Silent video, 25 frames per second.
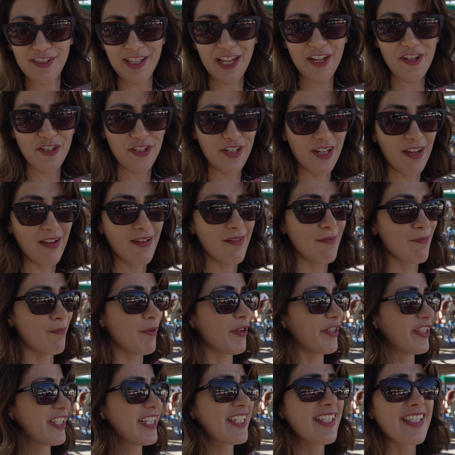station,
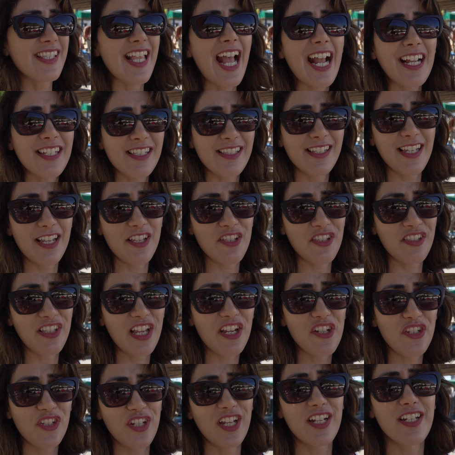but this taxi
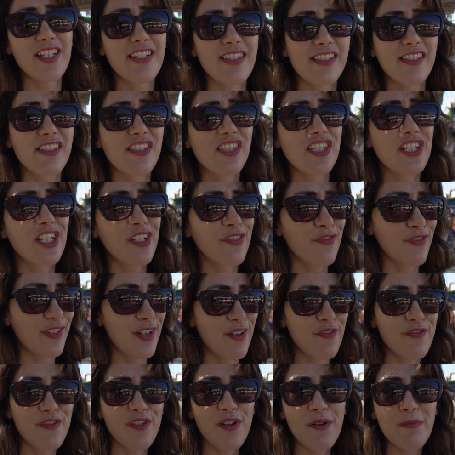station is
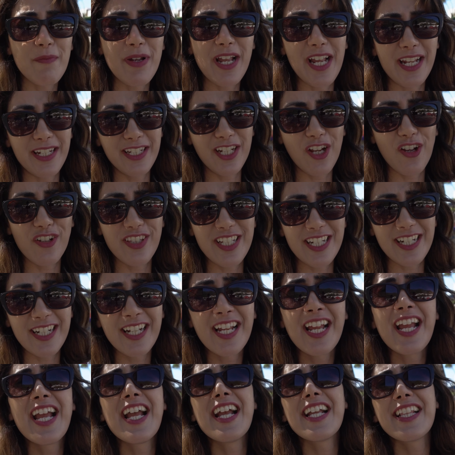different from any
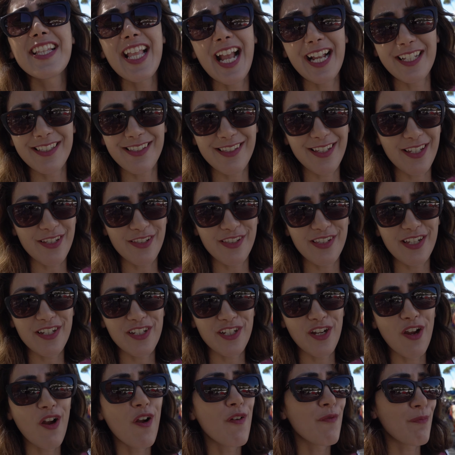other taxi
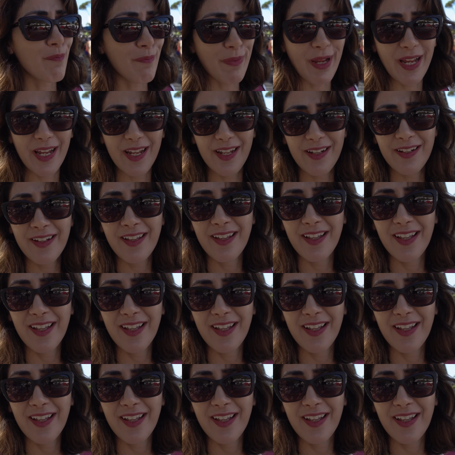station I've been.